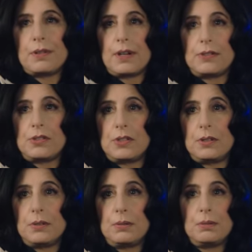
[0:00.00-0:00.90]
for us
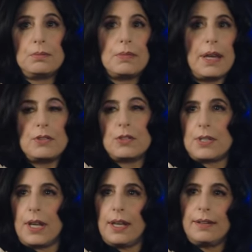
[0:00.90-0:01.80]
to
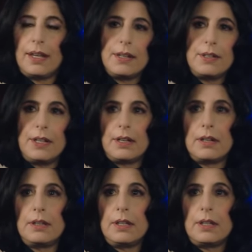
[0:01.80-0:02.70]
entertain the
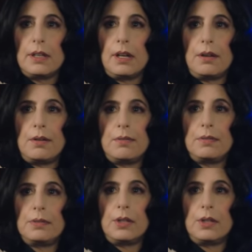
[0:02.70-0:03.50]
idea of